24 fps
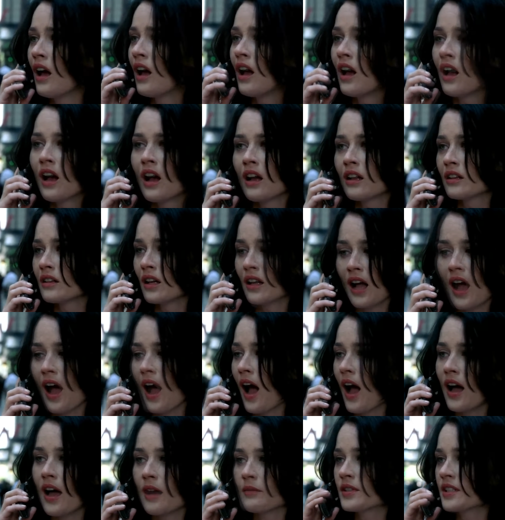Donovan
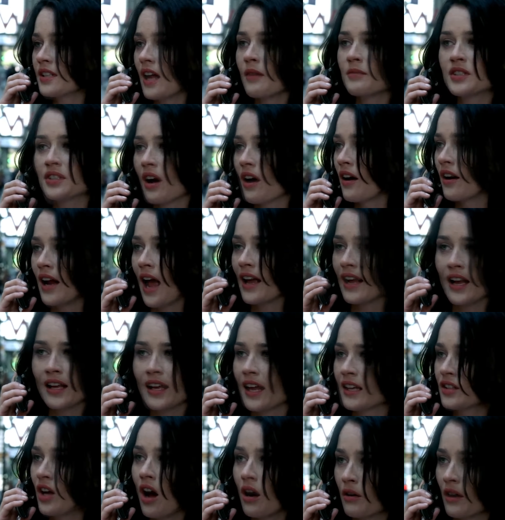chooses to leave her
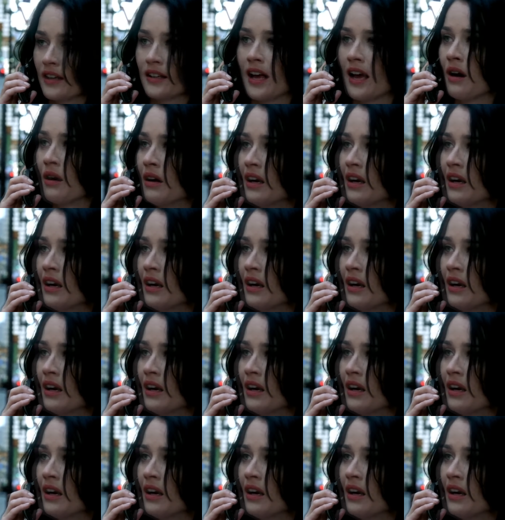fiancé,